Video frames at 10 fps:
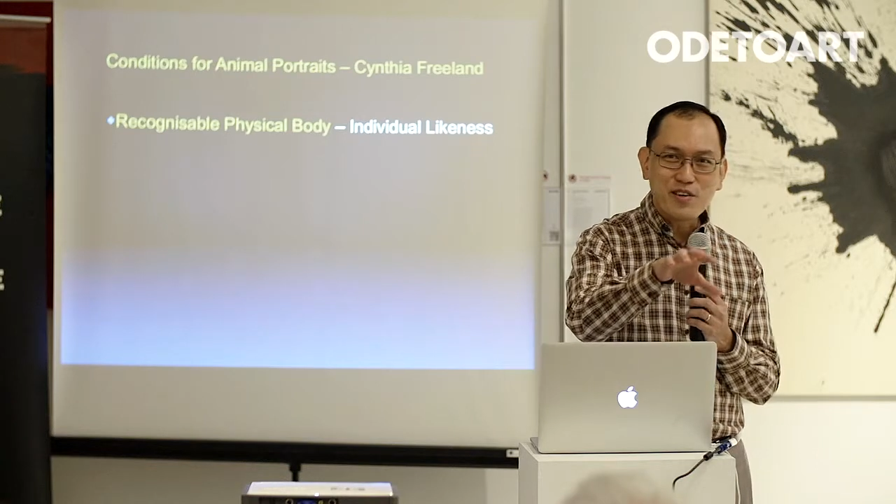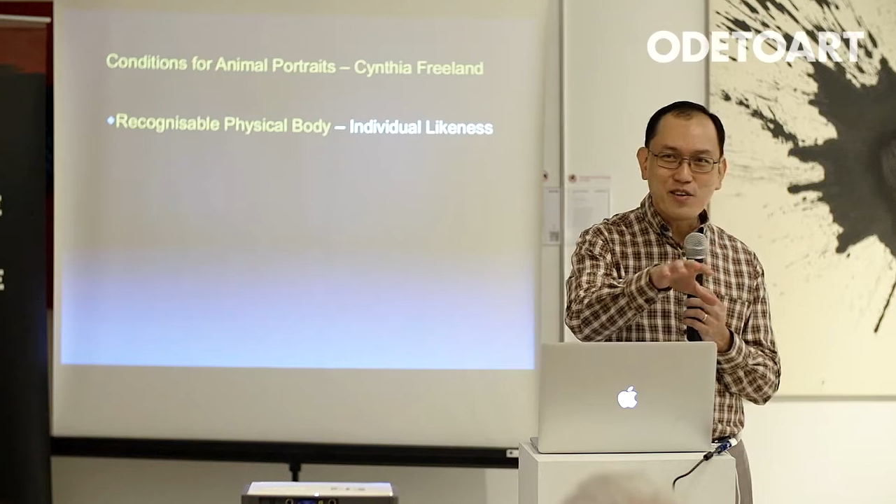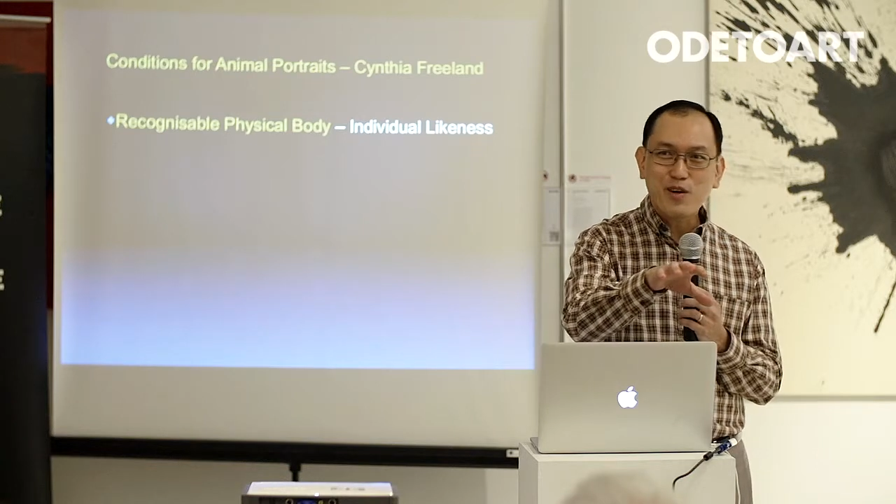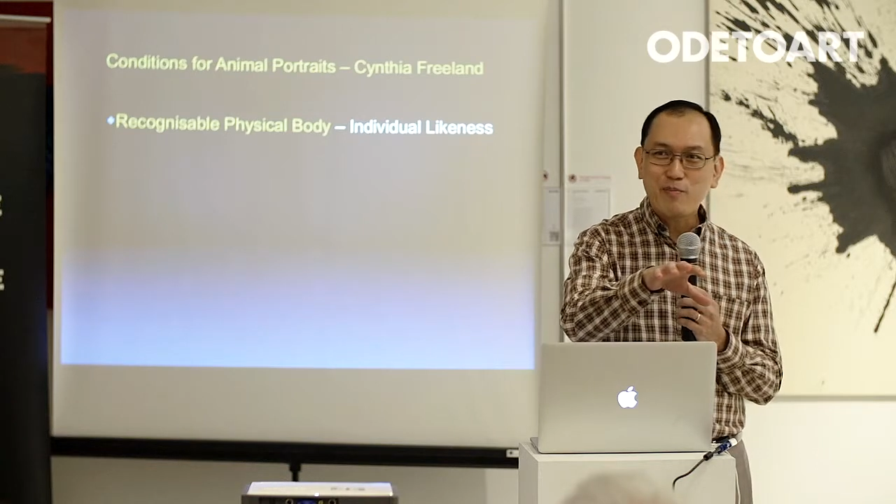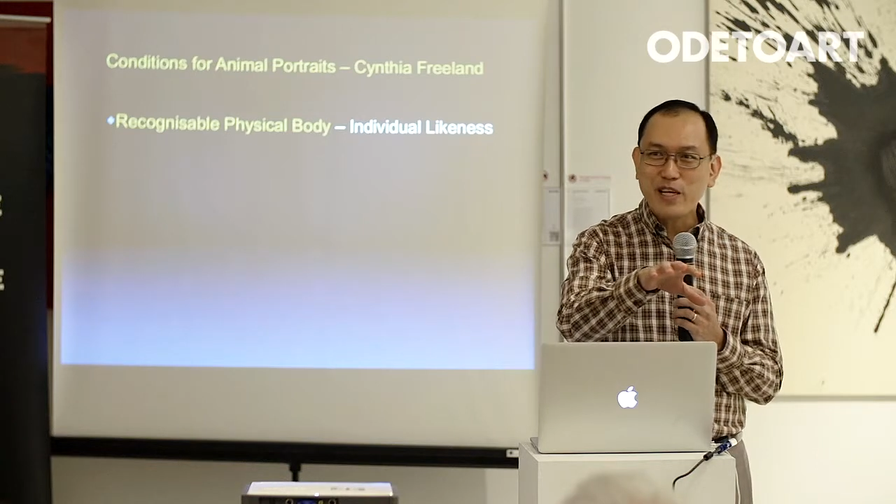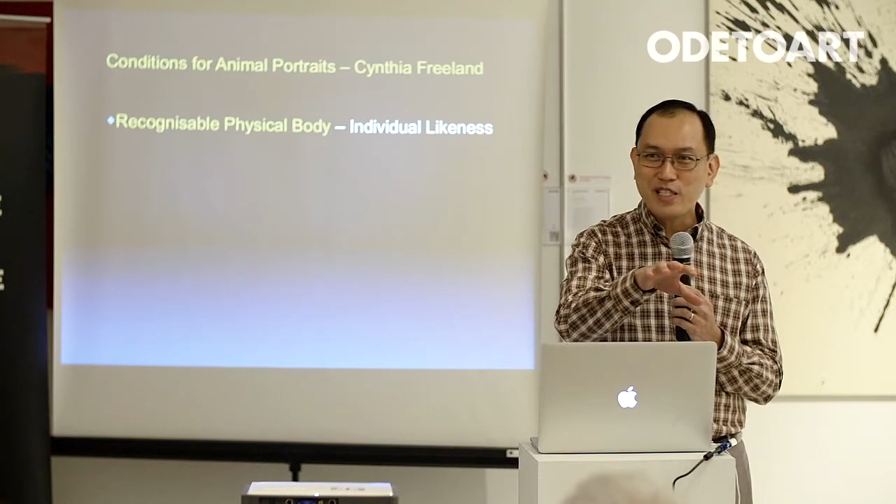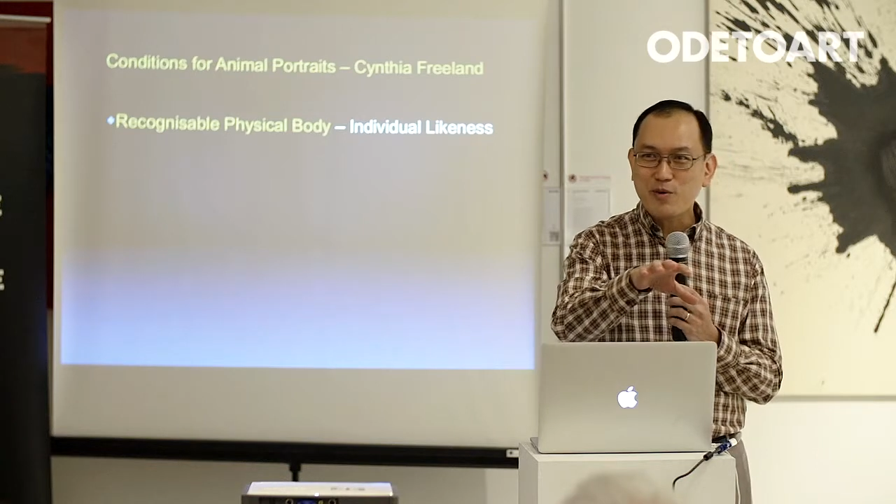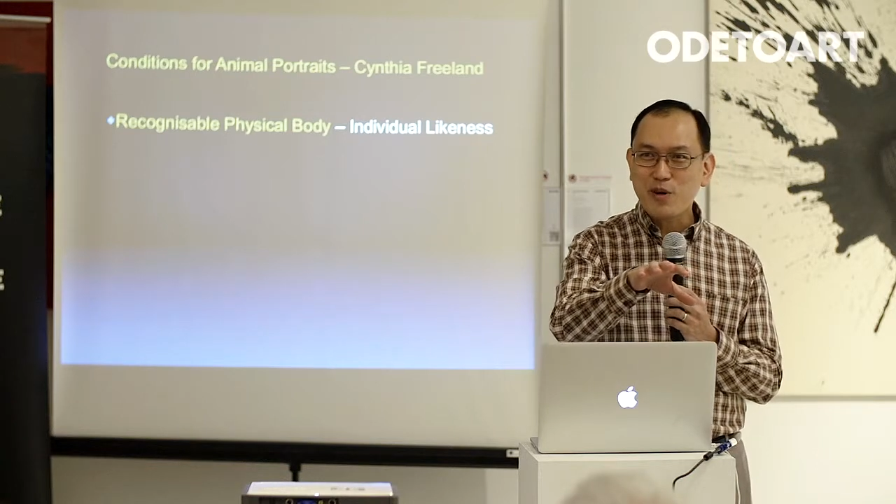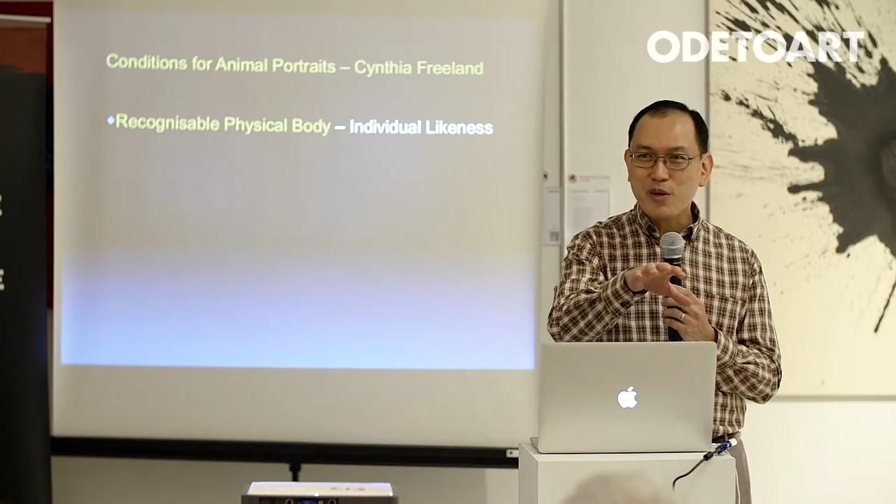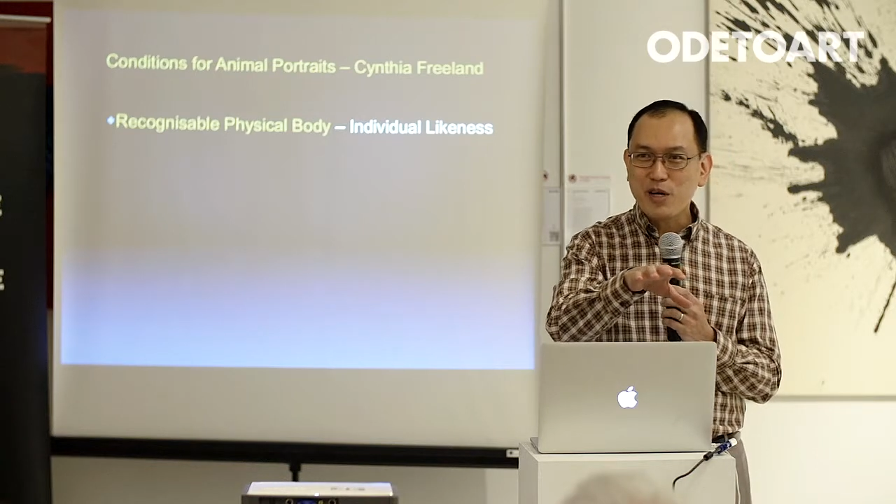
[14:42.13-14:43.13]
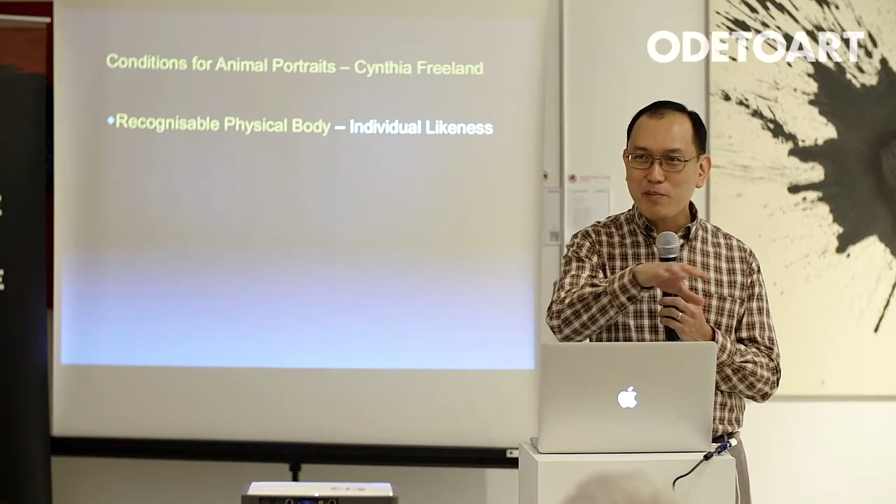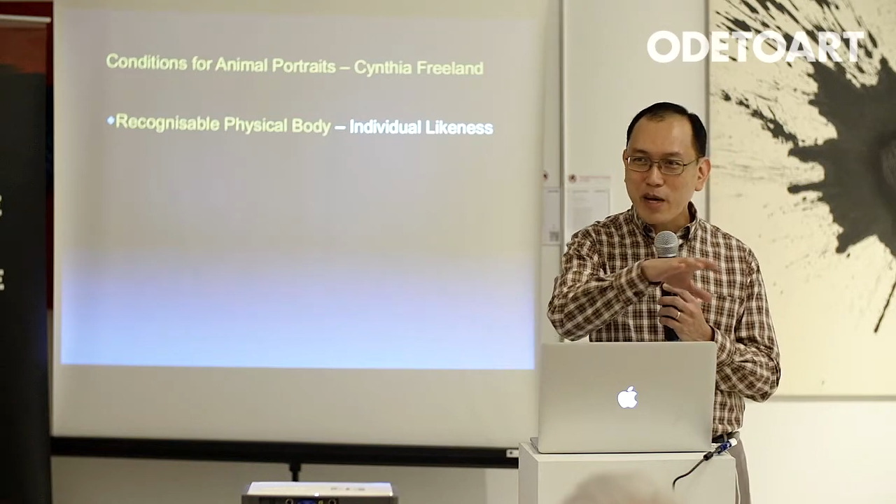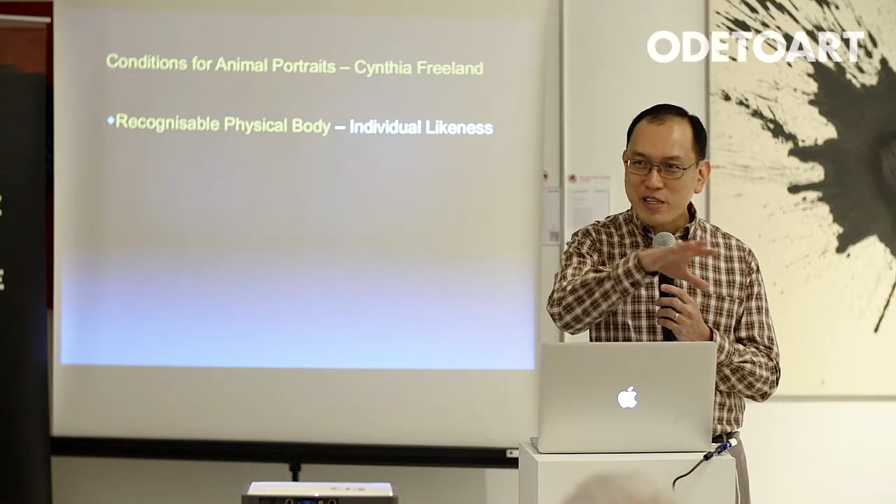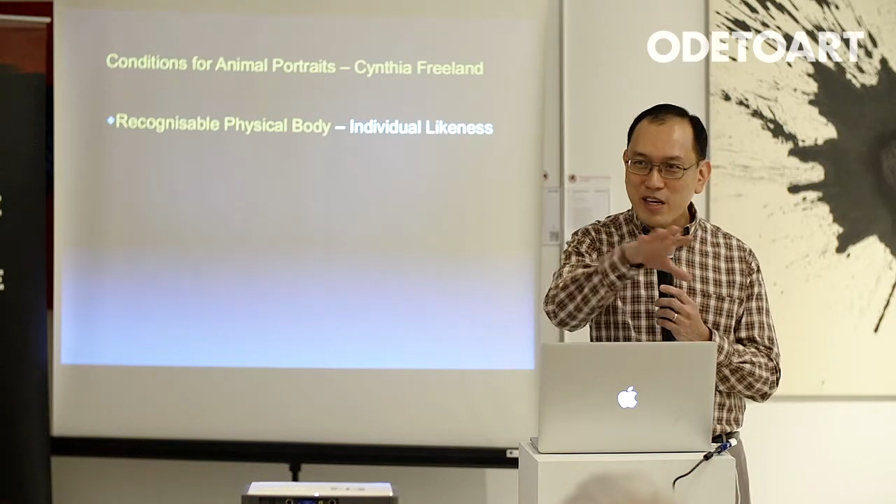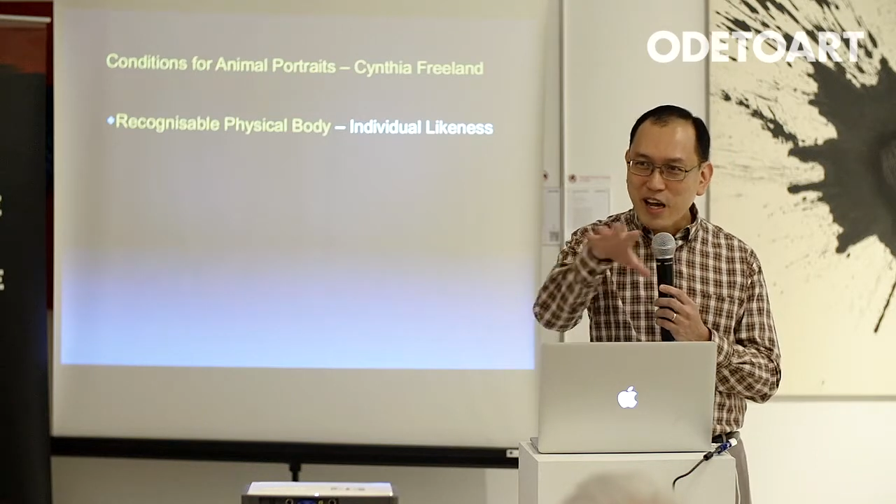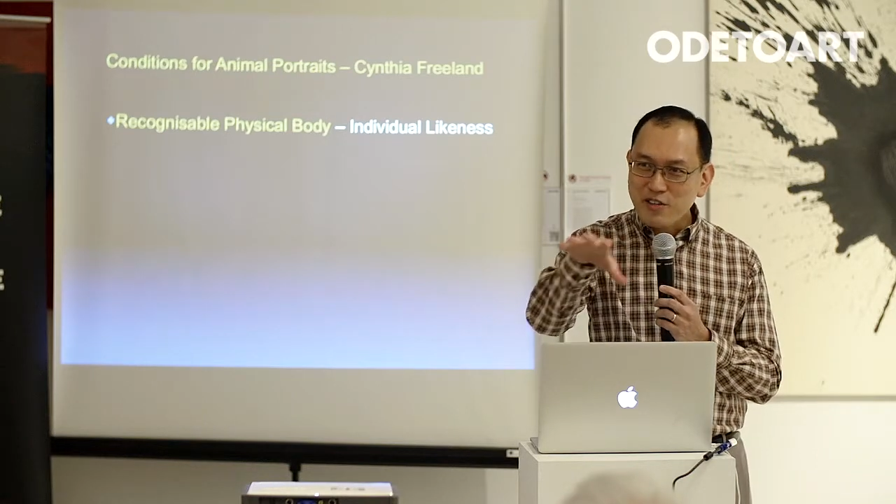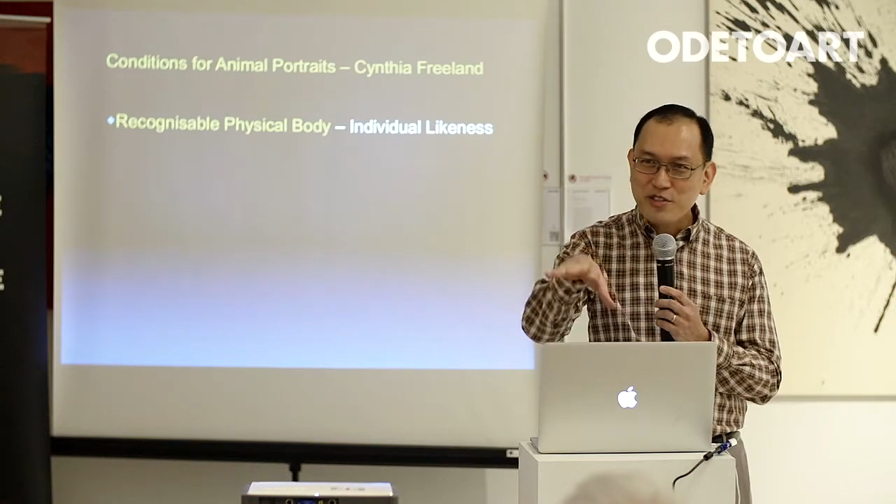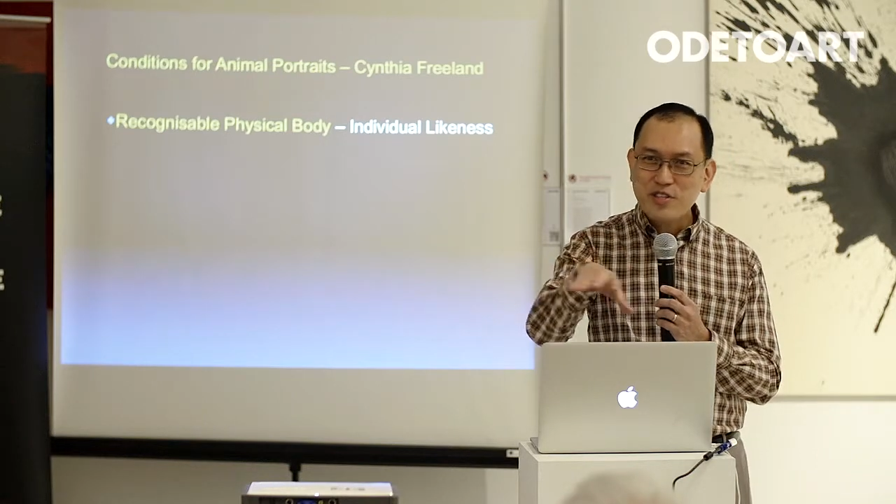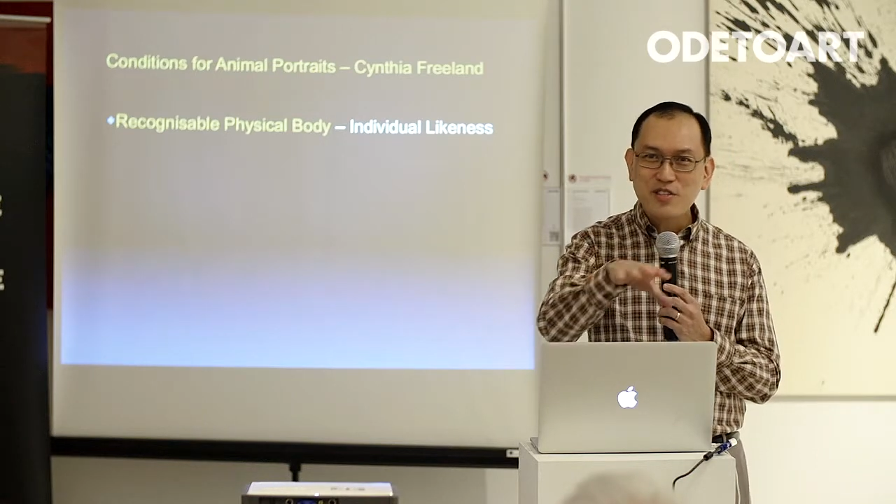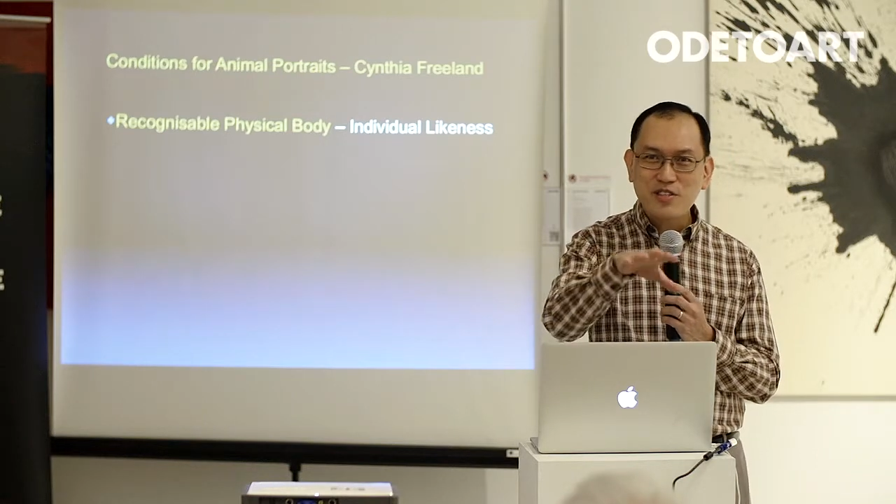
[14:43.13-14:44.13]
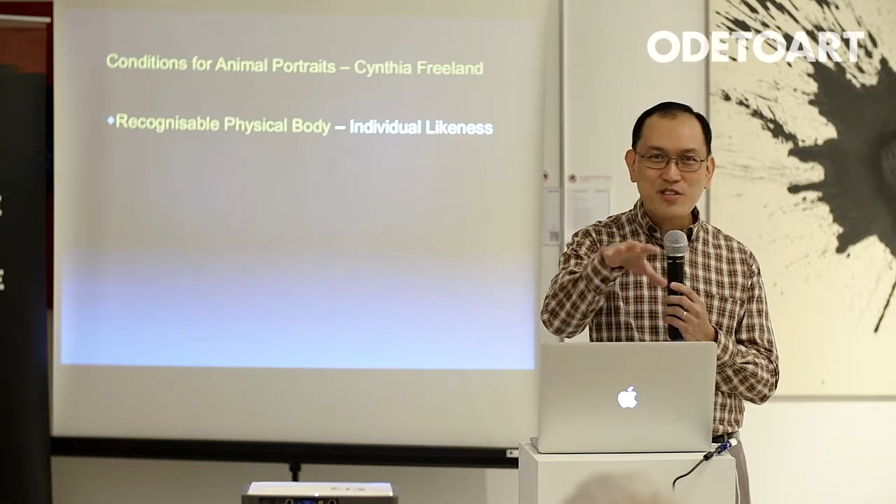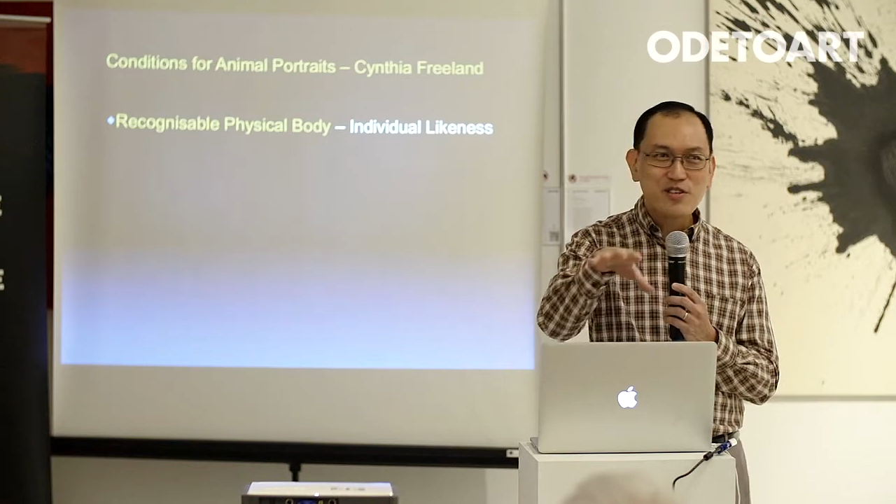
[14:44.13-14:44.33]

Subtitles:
your pet chihuahua among the hundreds